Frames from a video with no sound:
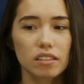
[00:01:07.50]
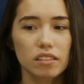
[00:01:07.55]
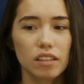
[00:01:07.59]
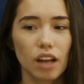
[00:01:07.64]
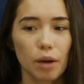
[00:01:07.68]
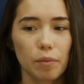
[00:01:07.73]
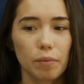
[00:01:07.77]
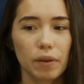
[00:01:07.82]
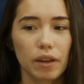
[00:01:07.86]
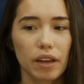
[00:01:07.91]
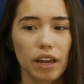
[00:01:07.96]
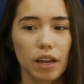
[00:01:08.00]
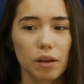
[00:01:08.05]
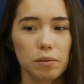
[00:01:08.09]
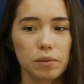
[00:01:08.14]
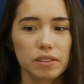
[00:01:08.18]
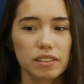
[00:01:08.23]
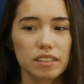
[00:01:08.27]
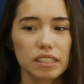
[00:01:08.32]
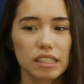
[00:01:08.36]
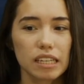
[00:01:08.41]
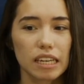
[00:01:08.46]
not being able
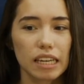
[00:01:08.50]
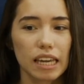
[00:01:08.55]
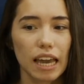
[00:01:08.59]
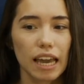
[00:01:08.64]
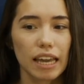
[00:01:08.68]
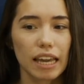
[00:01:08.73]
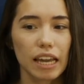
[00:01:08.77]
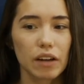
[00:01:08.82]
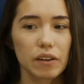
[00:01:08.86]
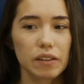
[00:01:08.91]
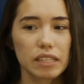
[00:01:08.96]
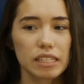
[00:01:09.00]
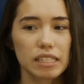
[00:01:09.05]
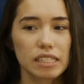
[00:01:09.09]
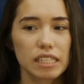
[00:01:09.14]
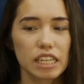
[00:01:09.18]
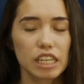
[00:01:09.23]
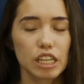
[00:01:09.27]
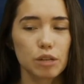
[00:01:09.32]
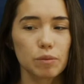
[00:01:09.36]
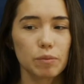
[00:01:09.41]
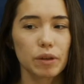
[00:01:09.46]
to like hang out with the
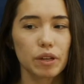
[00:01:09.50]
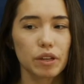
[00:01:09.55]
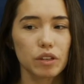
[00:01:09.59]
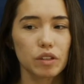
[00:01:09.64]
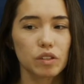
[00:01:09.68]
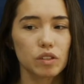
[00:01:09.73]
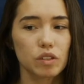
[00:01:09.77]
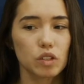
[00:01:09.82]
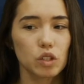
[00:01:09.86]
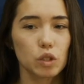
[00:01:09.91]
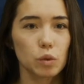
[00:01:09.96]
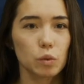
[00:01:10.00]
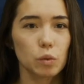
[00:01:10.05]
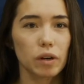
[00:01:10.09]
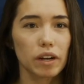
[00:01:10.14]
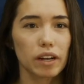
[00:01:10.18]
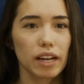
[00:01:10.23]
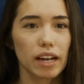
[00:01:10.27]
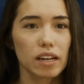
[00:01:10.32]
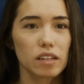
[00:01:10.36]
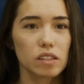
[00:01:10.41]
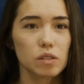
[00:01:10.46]
team and do
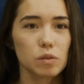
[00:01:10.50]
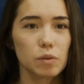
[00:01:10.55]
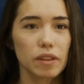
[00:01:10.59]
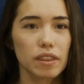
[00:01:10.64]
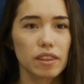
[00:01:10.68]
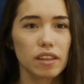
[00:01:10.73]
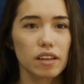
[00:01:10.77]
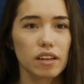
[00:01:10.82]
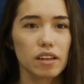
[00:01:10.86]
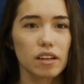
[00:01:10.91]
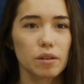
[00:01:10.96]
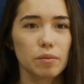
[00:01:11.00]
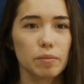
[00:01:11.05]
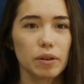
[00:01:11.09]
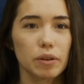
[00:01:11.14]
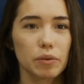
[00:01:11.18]
workouts with them,